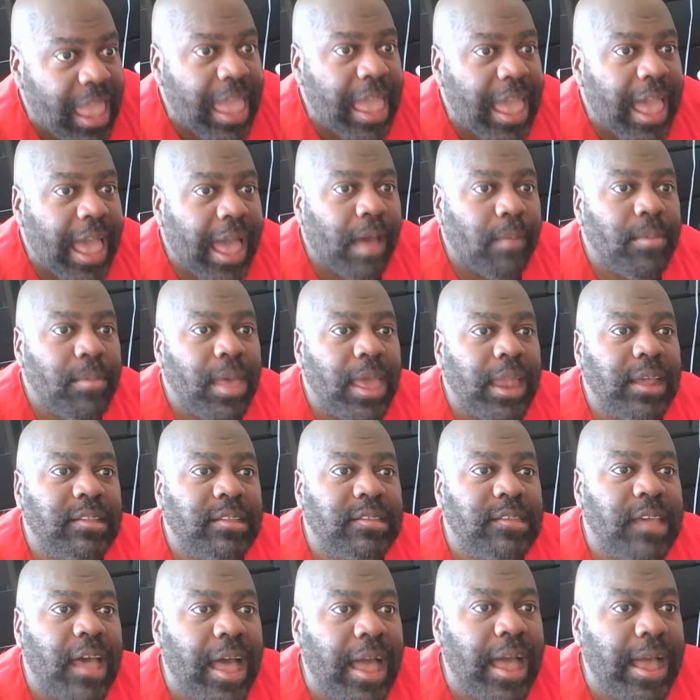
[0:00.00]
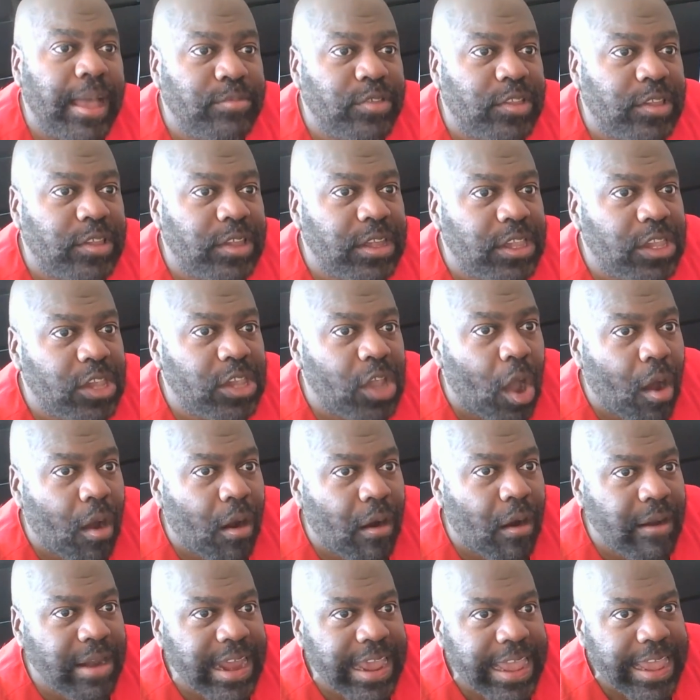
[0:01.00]
How many times did
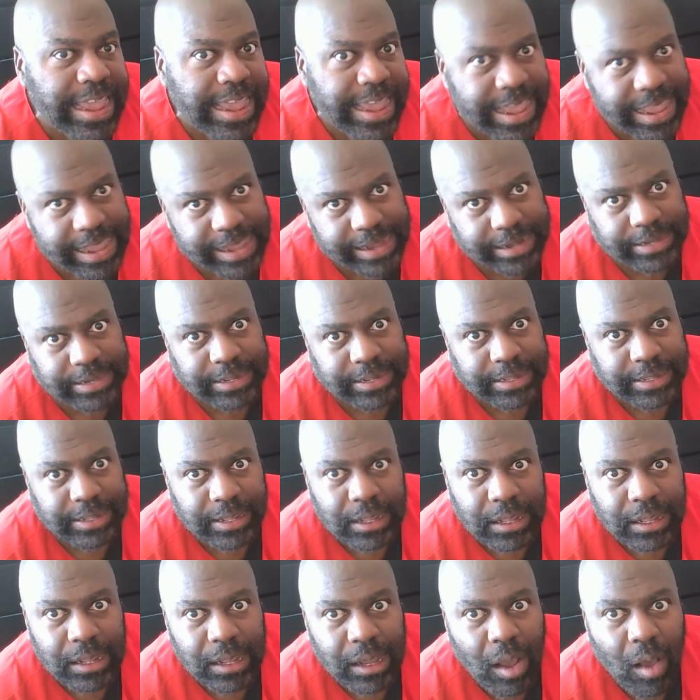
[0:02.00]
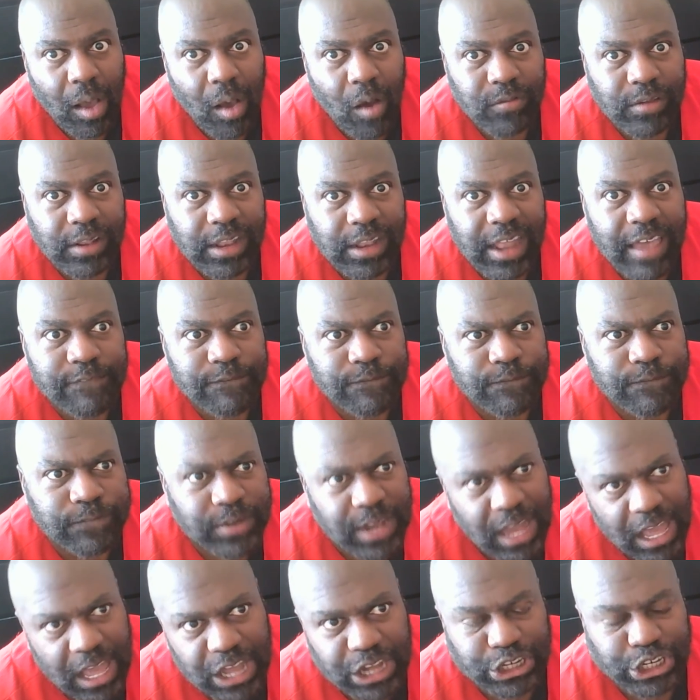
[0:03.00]
Yarde hit Kovalev
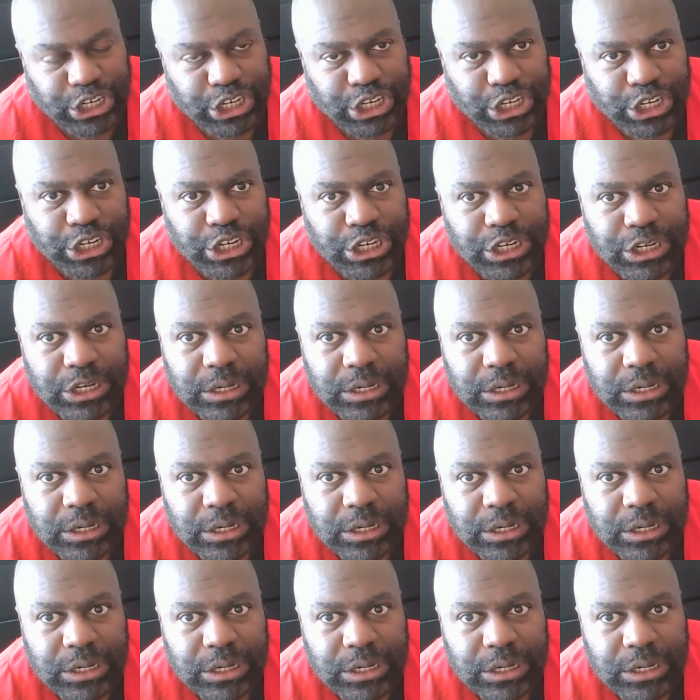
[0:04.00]
flush?